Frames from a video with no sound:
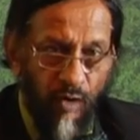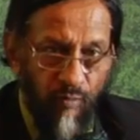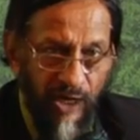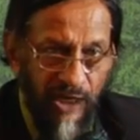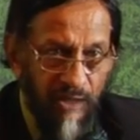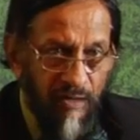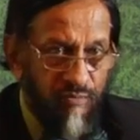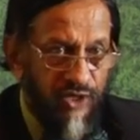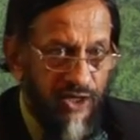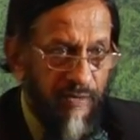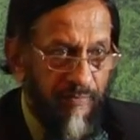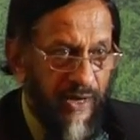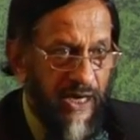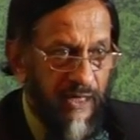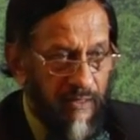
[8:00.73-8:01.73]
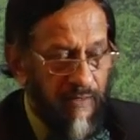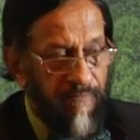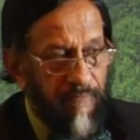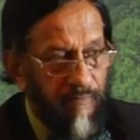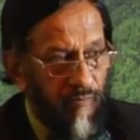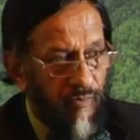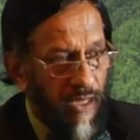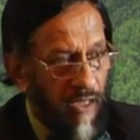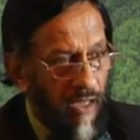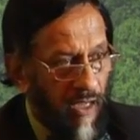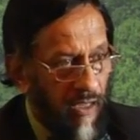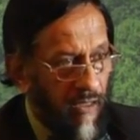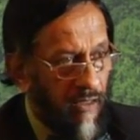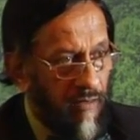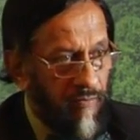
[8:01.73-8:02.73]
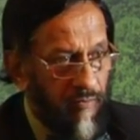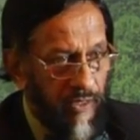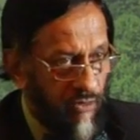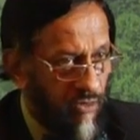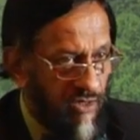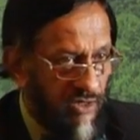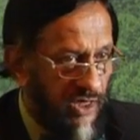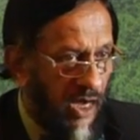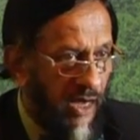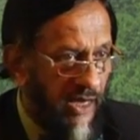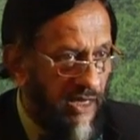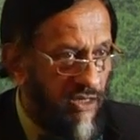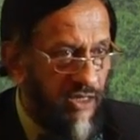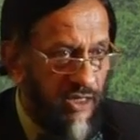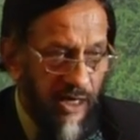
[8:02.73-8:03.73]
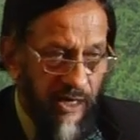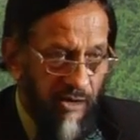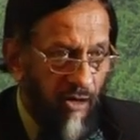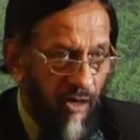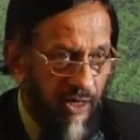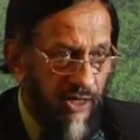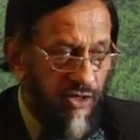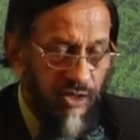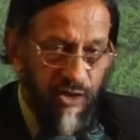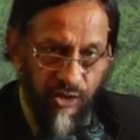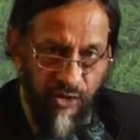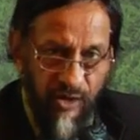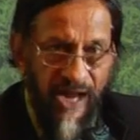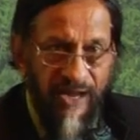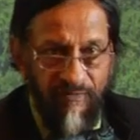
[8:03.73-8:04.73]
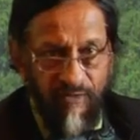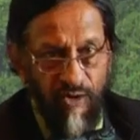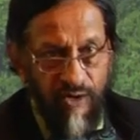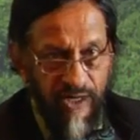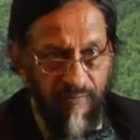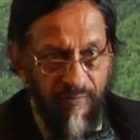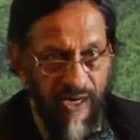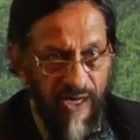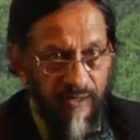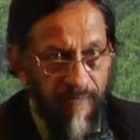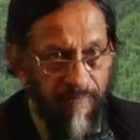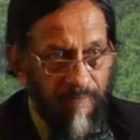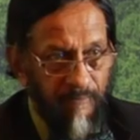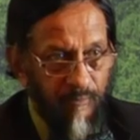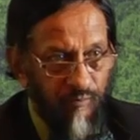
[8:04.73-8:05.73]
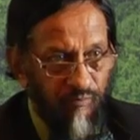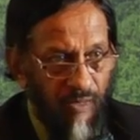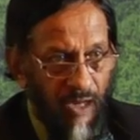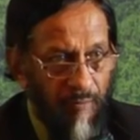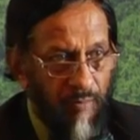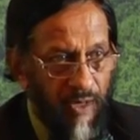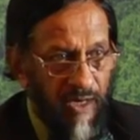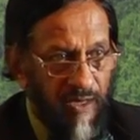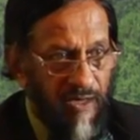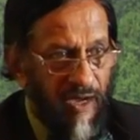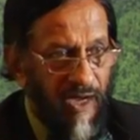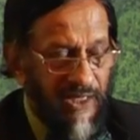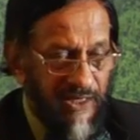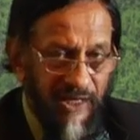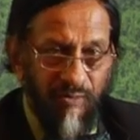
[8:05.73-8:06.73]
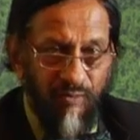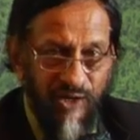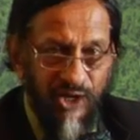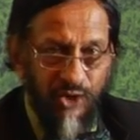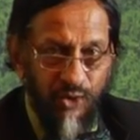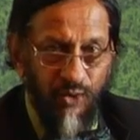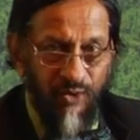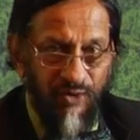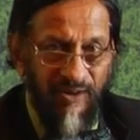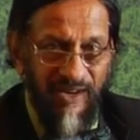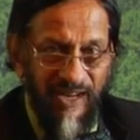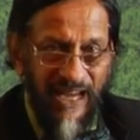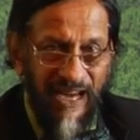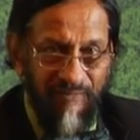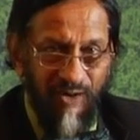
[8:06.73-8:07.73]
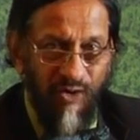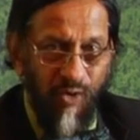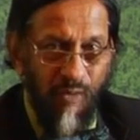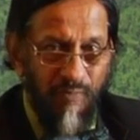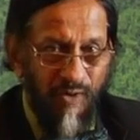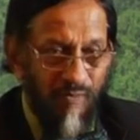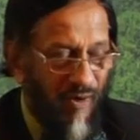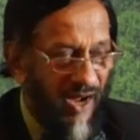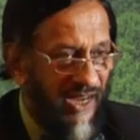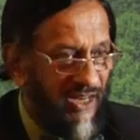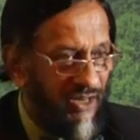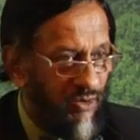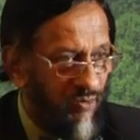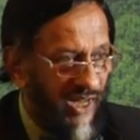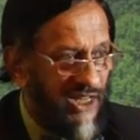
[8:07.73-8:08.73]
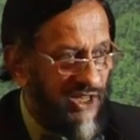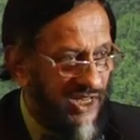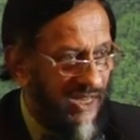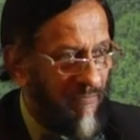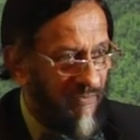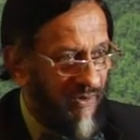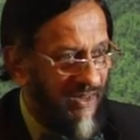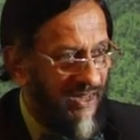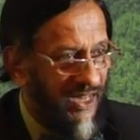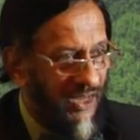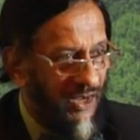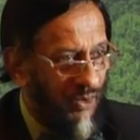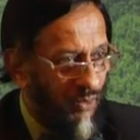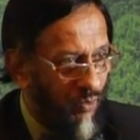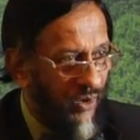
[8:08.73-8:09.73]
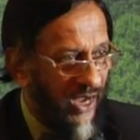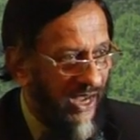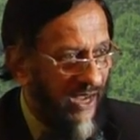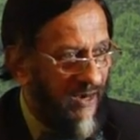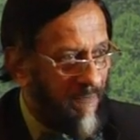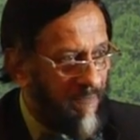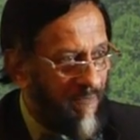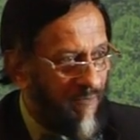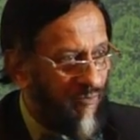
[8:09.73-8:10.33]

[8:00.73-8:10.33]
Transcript: welcomes debate, because science and knowledge thrive on debate. But I think we should have an open mind to accept where